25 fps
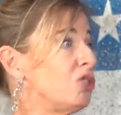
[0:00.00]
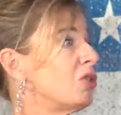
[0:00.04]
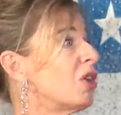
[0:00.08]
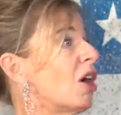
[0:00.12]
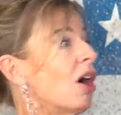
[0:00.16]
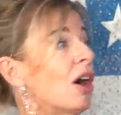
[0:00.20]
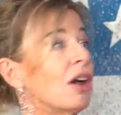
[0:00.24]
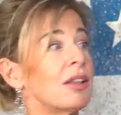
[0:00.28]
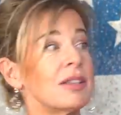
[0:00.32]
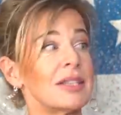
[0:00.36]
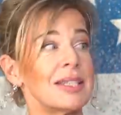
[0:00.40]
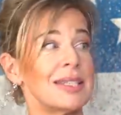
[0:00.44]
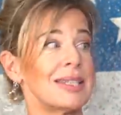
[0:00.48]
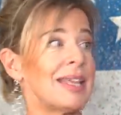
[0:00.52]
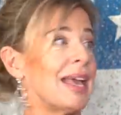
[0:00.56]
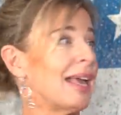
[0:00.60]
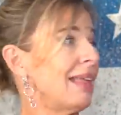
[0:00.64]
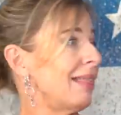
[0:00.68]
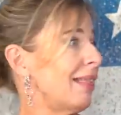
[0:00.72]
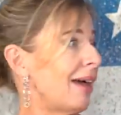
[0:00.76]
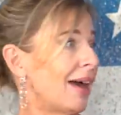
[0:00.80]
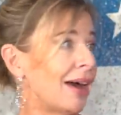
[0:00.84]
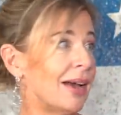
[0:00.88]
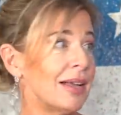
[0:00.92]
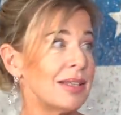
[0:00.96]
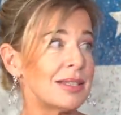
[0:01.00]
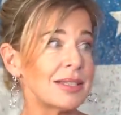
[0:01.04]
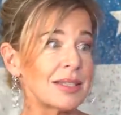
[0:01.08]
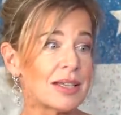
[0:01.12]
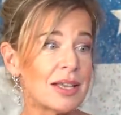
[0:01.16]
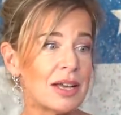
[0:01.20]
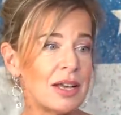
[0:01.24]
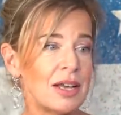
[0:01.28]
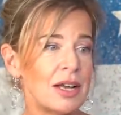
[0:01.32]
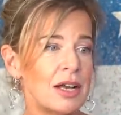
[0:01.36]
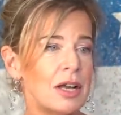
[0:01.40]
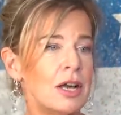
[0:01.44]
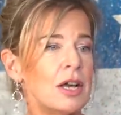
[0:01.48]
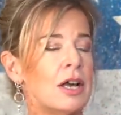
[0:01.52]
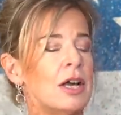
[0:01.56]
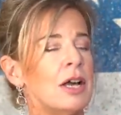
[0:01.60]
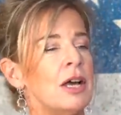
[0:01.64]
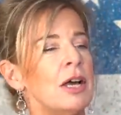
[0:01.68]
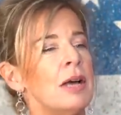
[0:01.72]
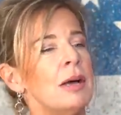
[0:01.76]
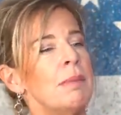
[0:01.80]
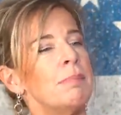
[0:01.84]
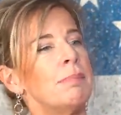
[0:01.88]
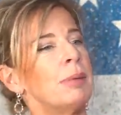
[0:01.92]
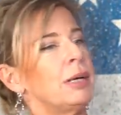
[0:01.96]
You can't say that
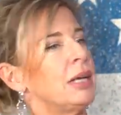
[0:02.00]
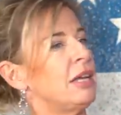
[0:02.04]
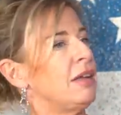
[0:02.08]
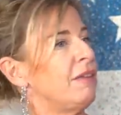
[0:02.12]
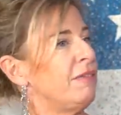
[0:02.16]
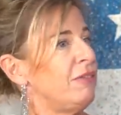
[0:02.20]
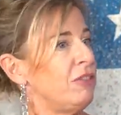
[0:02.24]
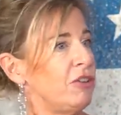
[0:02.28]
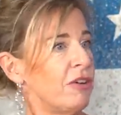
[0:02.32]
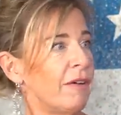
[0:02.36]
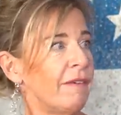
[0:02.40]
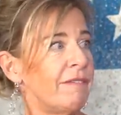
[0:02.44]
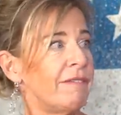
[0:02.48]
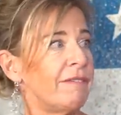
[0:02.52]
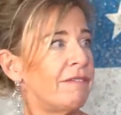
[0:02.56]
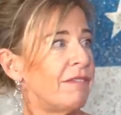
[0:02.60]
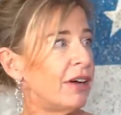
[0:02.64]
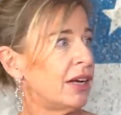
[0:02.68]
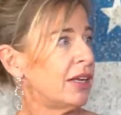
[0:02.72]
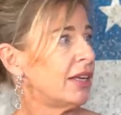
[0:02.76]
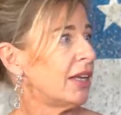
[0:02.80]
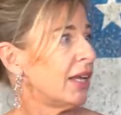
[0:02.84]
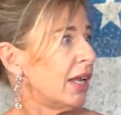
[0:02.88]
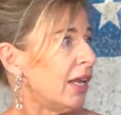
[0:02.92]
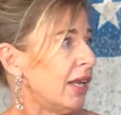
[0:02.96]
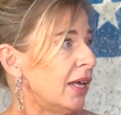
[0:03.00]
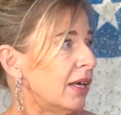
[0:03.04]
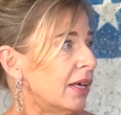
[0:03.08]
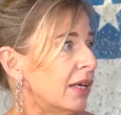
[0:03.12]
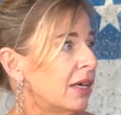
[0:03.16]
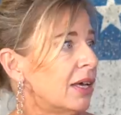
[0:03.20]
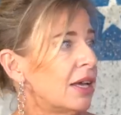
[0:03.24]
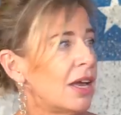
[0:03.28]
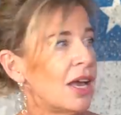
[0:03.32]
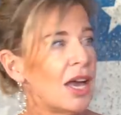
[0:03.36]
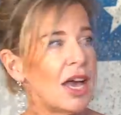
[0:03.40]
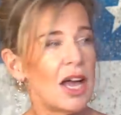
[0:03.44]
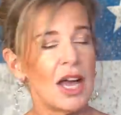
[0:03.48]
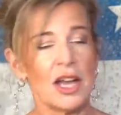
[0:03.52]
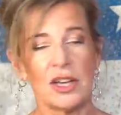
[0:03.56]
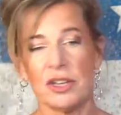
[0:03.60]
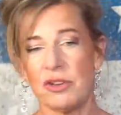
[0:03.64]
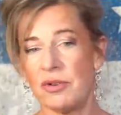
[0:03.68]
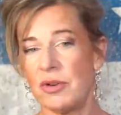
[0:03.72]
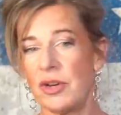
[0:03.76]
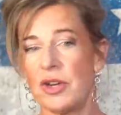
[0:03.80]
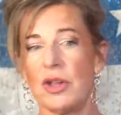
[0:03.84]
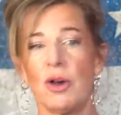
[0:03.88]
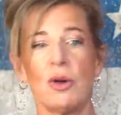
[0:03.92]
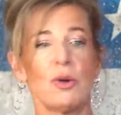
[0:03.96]
but if you're funny and
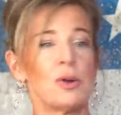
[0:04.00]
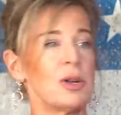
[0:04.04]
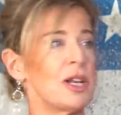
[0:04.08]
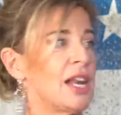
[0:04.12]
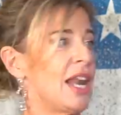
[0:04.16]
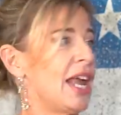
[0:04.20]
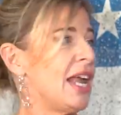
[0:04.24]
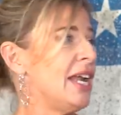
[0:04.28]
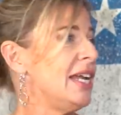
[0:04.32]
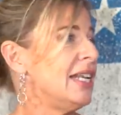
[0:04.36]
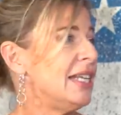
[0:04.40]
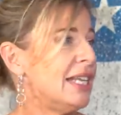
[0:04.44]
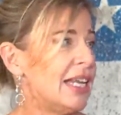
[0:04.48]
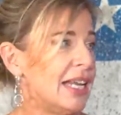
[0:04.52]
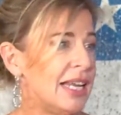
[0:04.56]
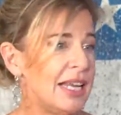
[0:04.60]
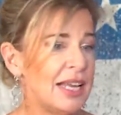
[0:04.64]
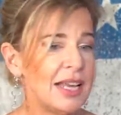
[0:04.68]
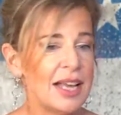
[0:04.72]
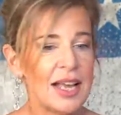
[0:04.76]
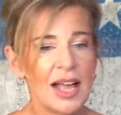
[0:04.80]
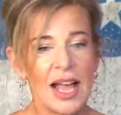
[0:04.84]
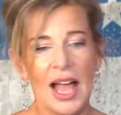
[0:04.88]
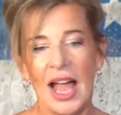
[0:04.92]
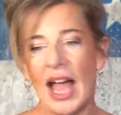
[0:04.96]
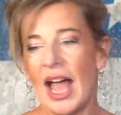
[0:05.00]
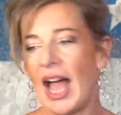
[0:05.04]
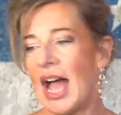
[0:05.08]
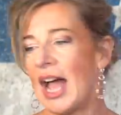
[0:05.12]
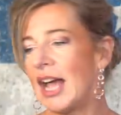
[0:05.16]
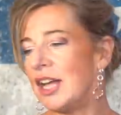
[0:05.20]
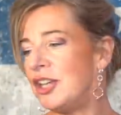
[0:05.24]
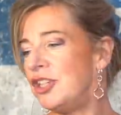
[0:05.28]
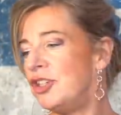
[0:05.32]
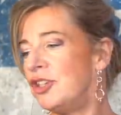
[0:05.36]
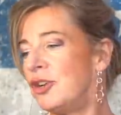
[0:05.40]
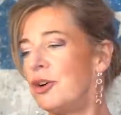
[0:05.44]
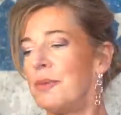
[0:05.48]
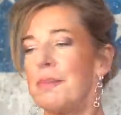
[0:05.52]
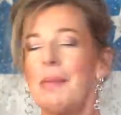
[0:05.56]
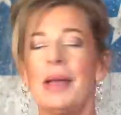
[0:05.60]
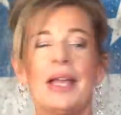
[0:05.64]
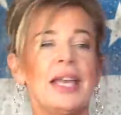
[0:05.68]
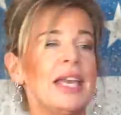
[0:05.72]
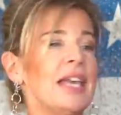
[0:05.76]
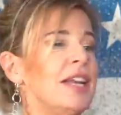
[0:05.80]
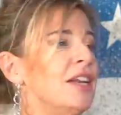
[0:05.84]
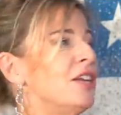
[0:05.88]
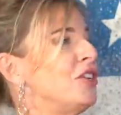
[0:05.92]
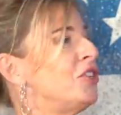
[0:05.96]
you're an old lady and you're
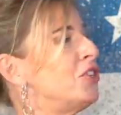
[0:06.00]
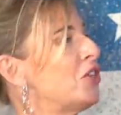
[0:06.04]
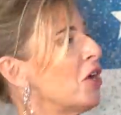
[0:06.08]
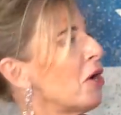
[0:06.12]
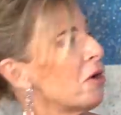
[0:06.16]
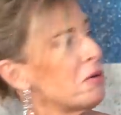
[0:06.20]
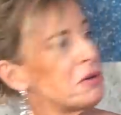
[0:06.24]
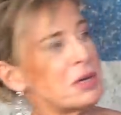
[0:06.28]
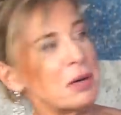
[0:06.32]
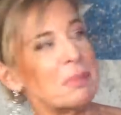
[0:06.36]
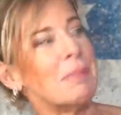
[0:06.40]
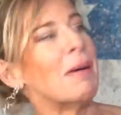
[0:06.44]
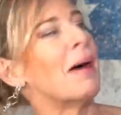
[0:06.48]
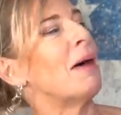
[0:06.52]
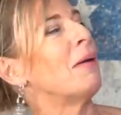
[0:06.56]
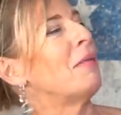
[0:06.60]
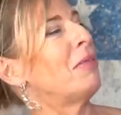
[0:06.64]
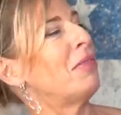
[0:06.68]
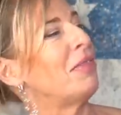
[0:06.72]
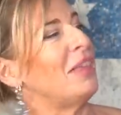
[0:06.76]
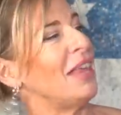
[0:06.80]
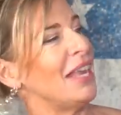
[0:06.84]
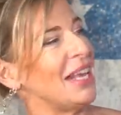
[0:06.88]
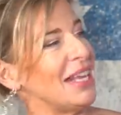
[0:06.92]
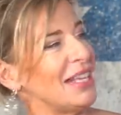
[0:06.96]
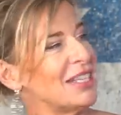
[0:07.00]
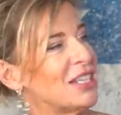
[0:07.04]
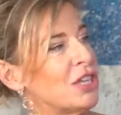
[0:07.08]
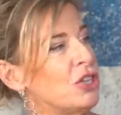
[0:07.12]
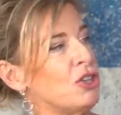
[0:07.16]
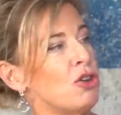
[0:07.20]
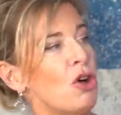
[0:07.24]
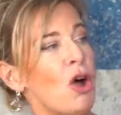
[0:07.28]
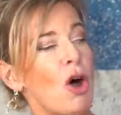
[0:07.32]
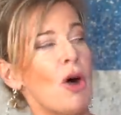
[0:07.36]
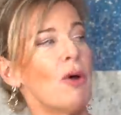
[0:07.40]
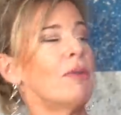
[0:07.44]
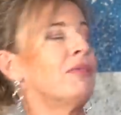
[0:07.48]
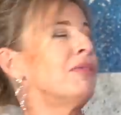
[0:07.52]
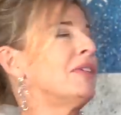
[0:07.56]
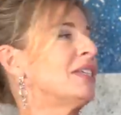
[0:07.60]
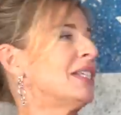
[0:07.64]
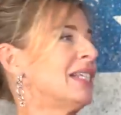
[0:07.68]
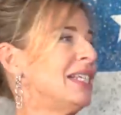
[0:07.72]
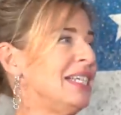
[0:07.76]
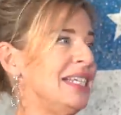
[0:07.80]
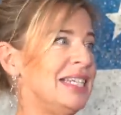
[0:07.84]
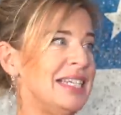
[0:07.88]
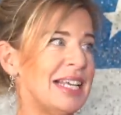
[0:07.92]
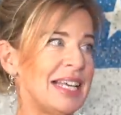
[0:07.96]
making a joke about things and you're
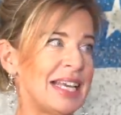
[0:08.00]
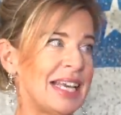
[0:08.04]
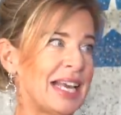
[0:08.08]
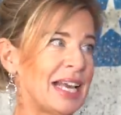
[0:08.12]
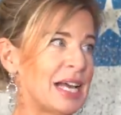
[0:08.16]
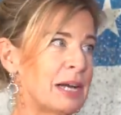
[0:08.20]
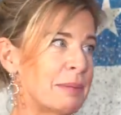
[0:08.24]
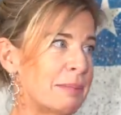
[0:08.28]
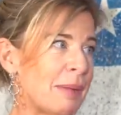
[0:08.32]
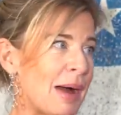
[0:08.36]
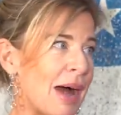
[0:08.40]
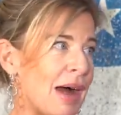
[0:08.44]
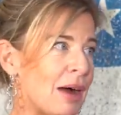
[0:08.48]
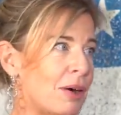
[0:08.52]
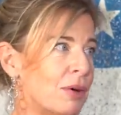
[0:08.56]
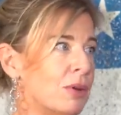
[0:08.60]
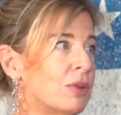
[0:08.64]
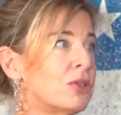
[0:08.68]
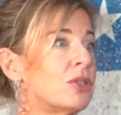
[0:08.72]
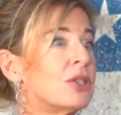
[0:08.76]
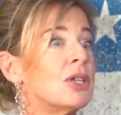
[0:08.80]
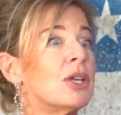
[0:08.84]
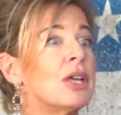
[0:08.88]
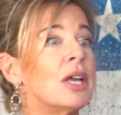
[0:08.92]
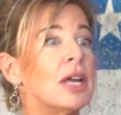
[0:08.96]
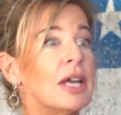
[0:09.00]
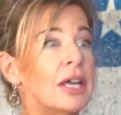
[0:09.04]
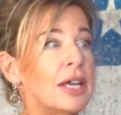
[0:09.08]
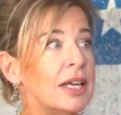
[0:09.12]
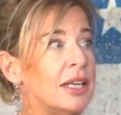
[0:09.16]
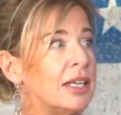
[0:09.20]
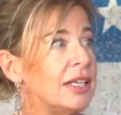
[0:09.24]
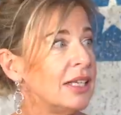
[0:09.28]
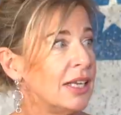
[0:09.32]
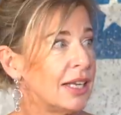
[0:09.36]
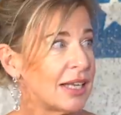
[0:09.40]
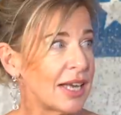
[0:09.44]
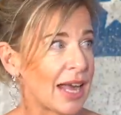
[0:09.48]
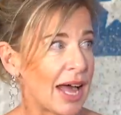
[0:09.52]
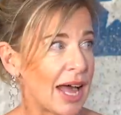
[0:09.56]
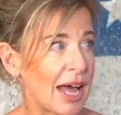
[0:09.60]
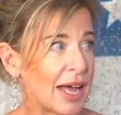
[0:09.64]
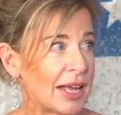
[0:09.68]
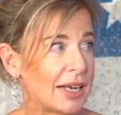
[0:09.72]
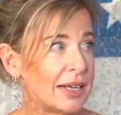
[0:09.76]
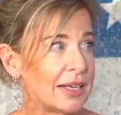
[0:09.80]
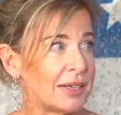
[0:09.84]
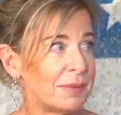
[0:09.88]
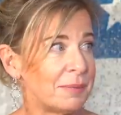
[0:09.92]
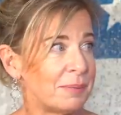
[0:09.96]
obviously dicking about, you
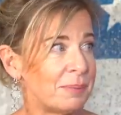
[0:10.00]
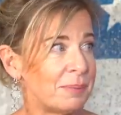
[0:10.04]
can.